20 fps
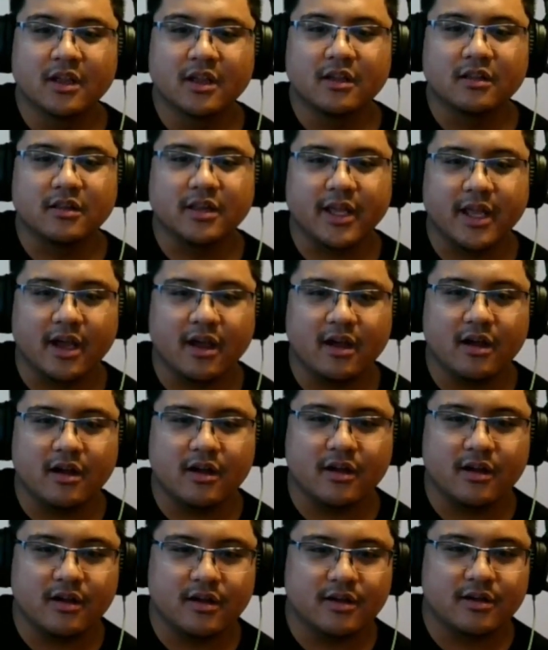
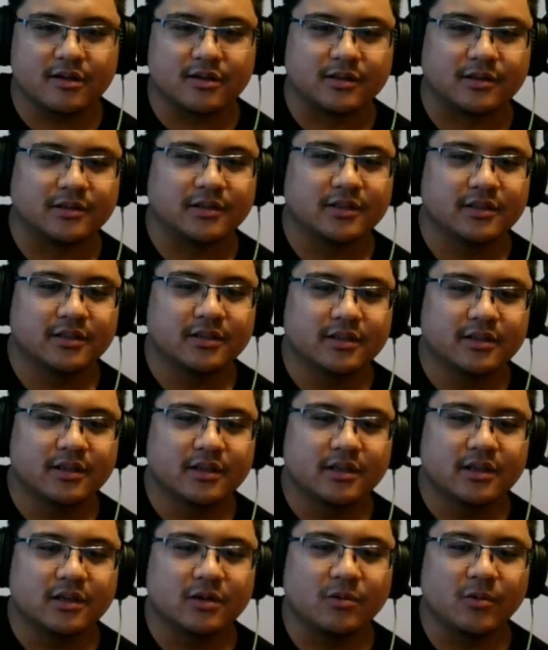Leo!
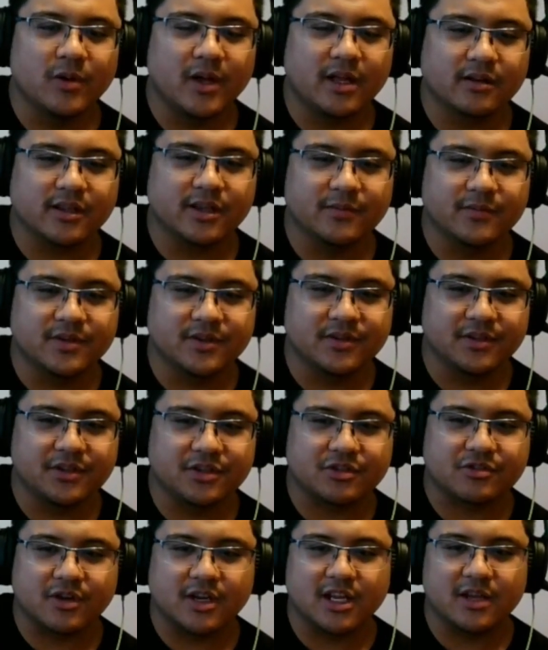Welcome to the
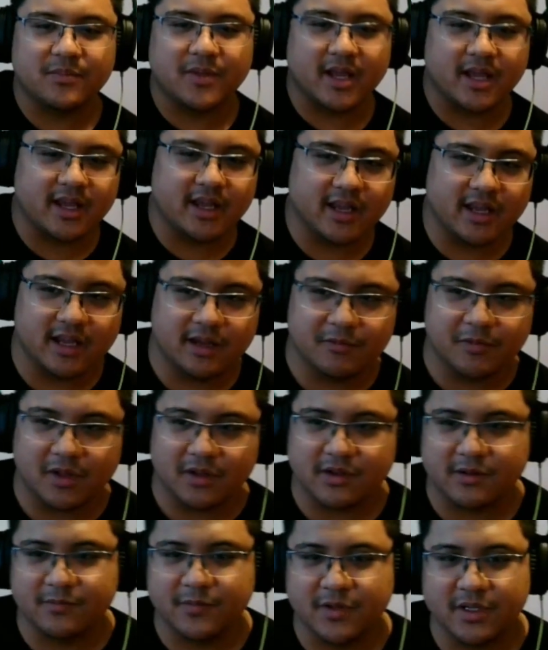stream! Hey,
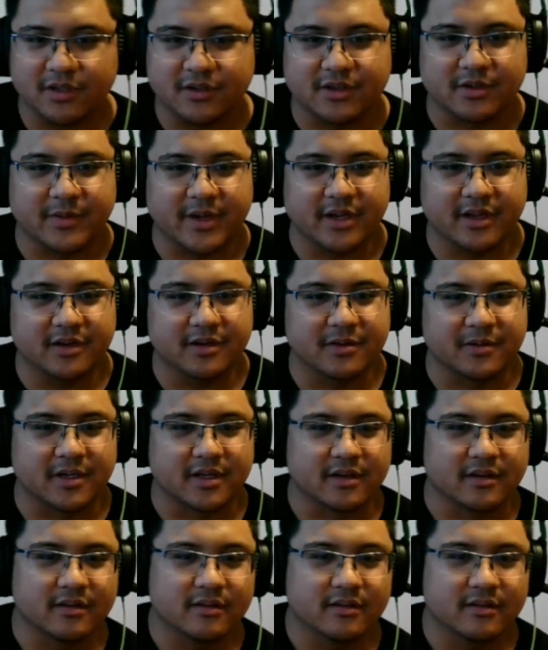welcome! How you doing?